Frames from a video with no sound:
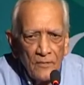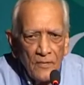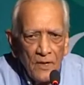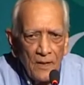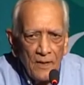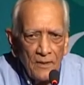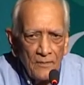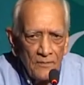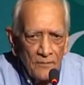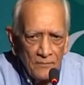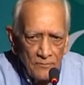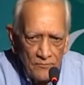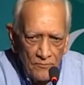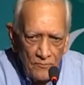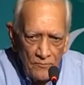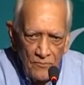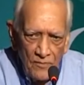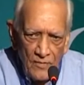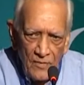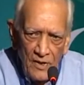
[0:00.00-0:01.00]
um
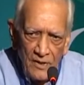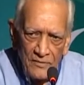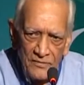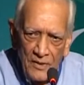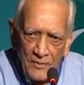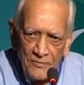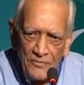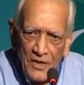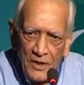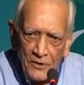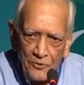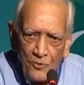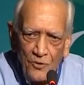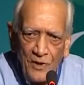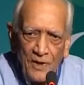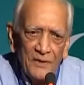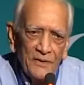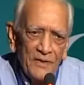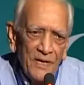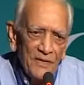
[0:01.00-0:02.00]
uh, uh, subject to
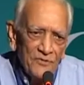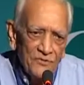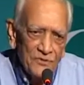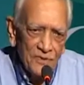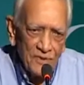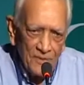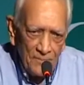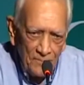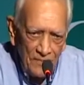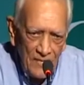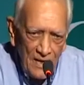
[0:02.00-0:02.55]
contest.